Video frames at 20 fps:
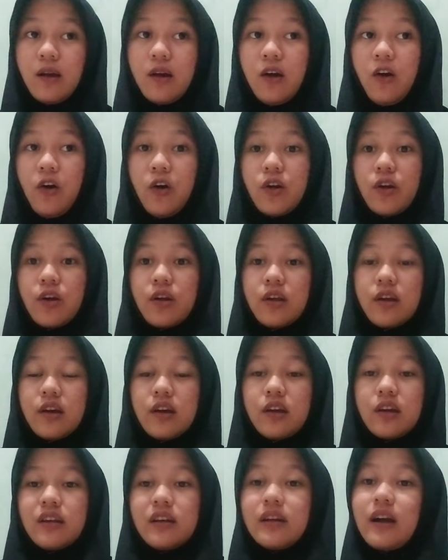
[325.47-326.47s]
or
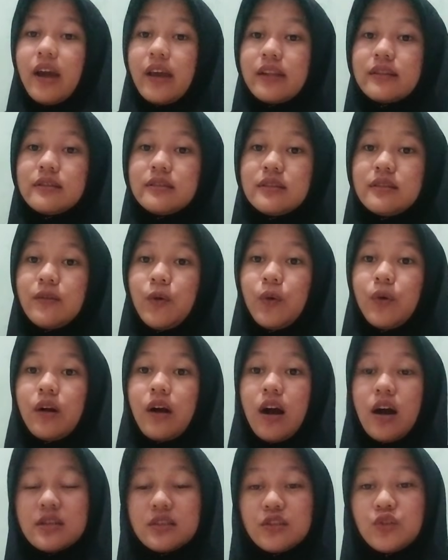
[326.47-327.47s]
guide
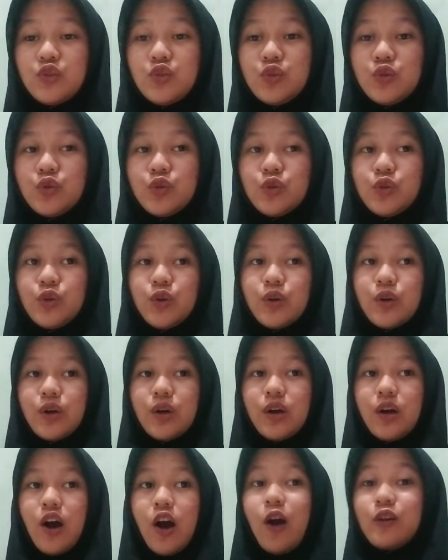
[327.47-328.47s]
us to
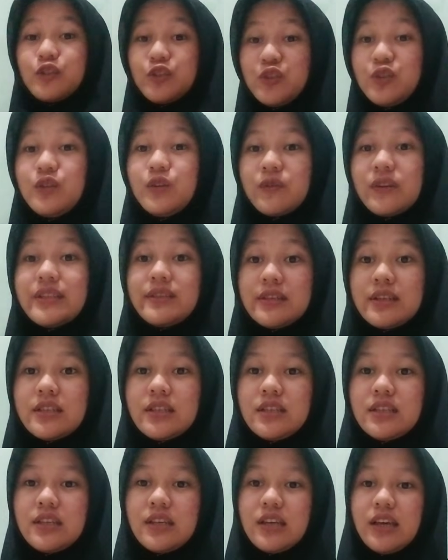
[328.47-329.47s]
how to do
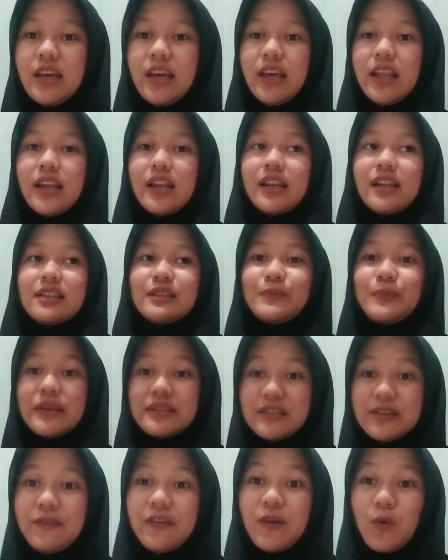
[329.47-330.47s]
research in
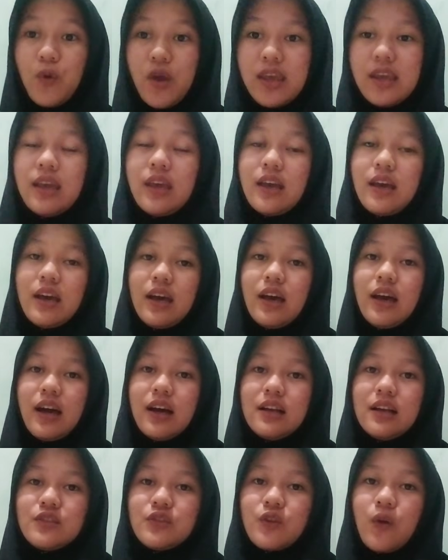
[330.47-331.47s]
specific way.
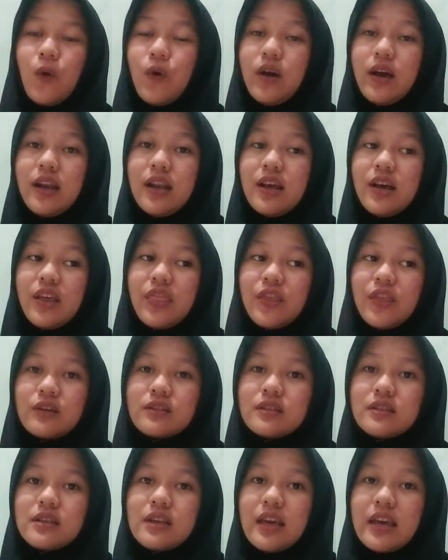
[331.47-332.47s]
So the
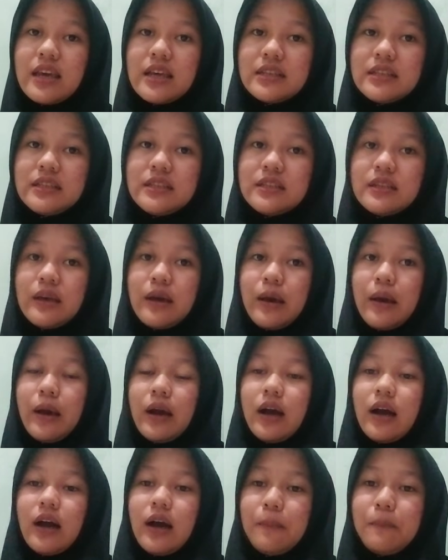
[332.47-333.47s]
third is
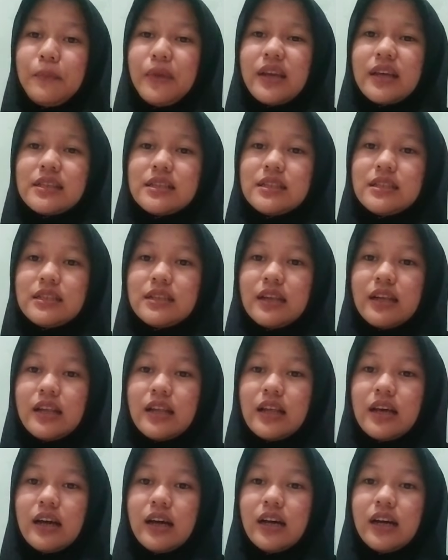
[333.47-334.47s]
because
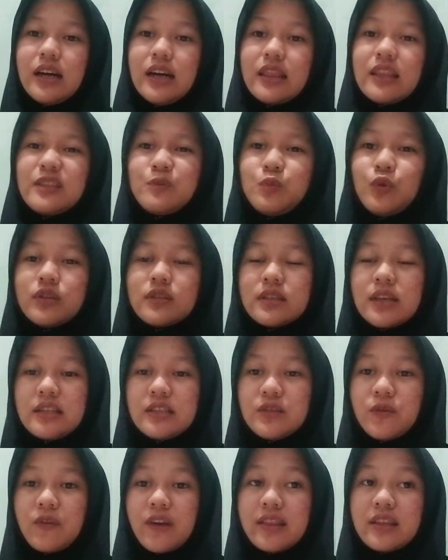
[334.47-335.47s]
this book
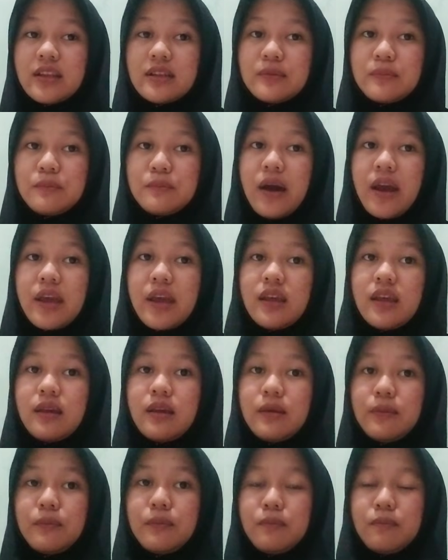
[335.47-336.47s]
is written
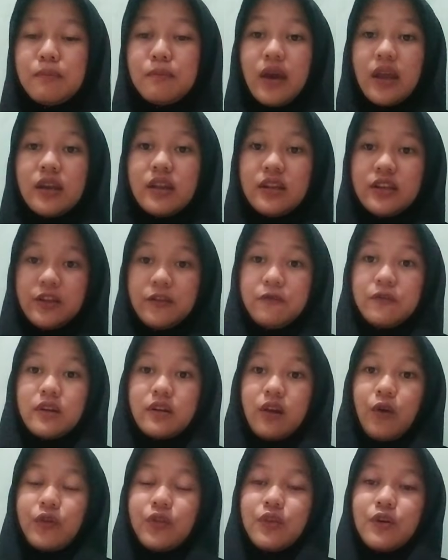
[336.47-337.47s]
by many different
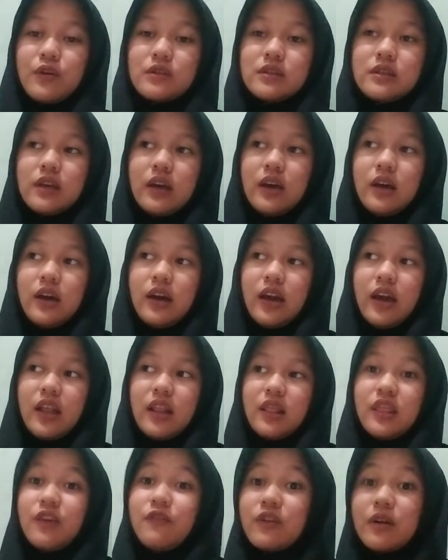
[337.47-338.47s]
authors
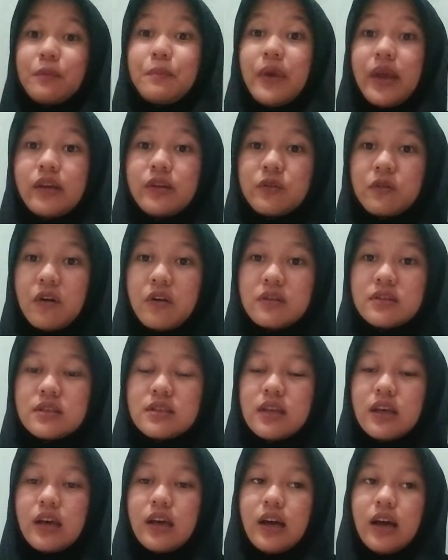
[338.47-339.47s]
and different backgrounds.
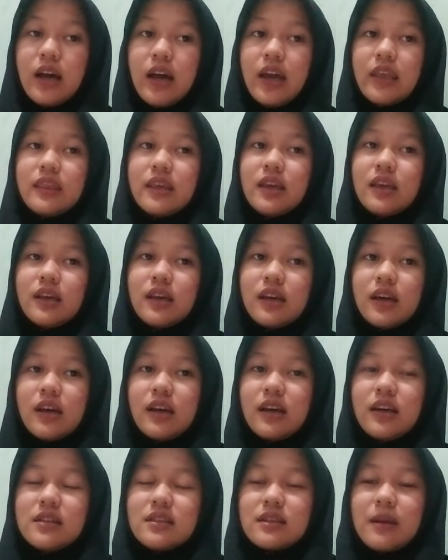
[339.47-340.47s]
I think
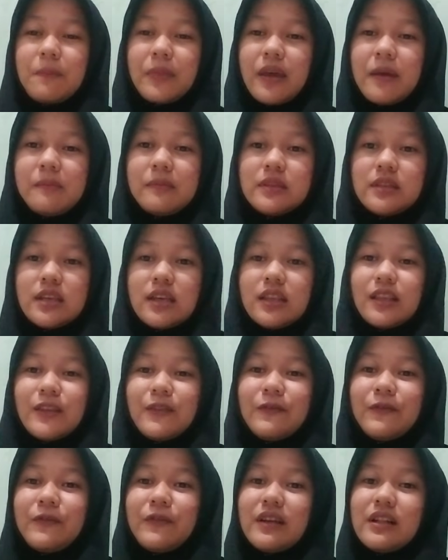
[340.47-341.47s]
sometimes it
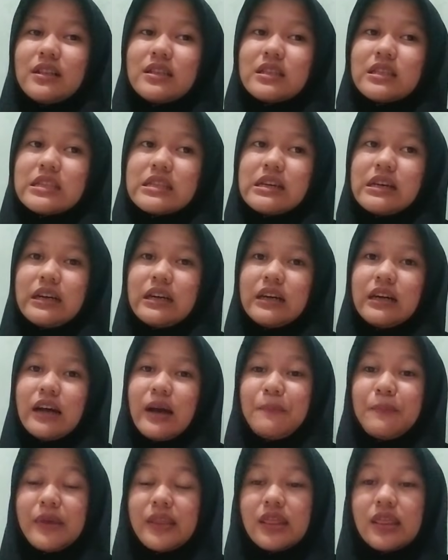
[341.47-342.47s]
feels
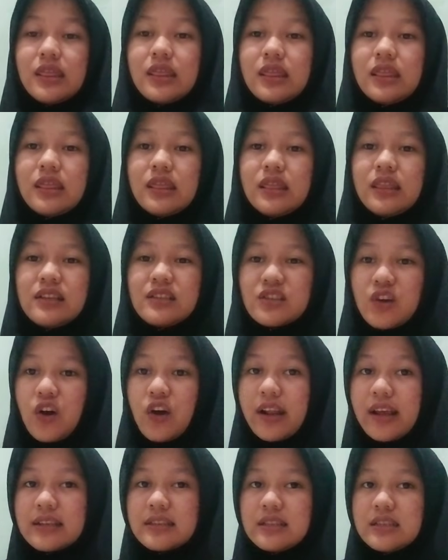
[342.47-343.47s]
a bit
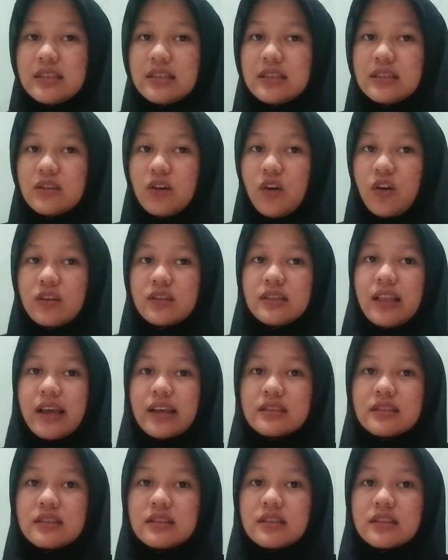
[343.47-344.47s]
disconnected or
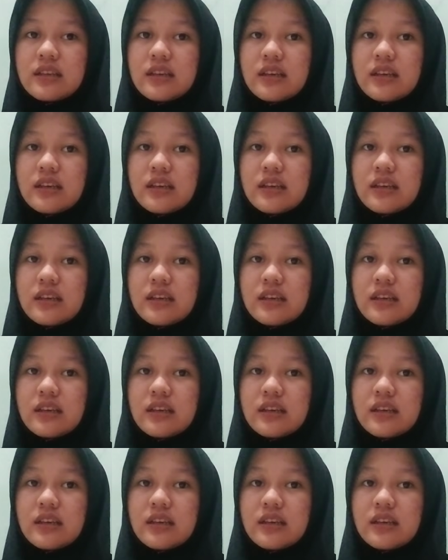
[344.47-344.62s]
lacks